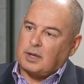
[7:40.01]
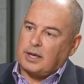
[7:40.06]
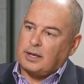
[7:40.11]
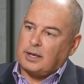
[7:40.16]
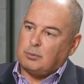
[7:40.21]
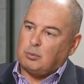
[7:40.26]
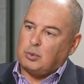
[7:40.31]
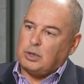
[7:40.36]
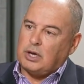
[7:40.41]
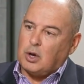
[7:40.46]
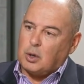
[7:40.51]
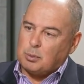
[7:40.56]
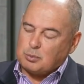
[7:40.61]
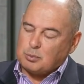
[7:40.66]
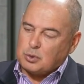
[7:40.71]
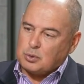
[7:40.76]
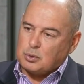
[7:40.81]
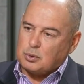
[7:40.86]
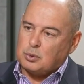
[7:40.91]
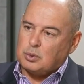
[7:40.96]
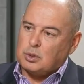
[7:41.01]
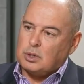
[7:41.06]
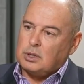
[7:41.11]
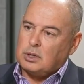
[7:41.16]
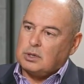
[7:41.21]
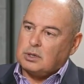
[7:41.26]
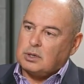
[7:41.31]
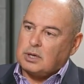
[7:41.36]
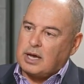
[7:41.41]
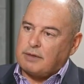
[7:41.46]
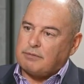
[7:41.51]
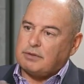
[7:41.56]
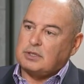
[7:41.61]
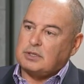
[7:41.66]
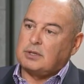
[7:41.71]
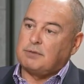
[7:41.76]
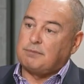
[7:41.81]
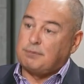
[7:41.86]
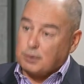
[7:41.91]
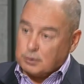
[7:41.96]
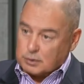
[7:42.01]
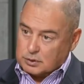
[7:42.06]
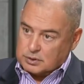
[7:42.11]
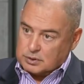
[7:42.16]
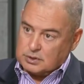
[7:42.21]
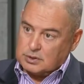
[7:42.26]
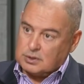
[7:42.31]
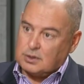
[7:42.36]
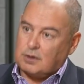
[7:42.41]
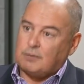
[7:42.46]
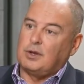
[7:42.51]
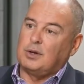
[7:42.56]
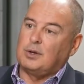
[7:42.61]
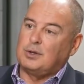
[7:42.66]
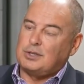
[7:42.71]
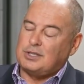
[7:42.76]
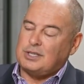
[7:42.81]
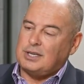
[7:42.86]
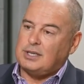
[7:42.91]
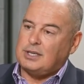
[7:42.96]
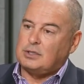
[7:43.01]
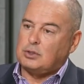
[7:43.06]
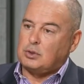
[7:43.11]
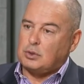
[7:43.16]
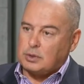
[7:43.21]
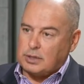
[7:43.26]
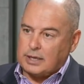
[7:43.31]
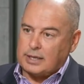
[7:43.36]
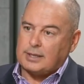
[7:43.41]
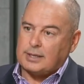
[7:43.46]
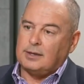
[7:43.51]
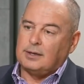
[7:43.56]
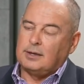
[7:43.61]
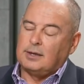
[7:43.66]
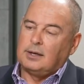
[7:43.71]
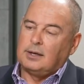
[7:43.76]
And we hope to harvest the fruits of those seeds together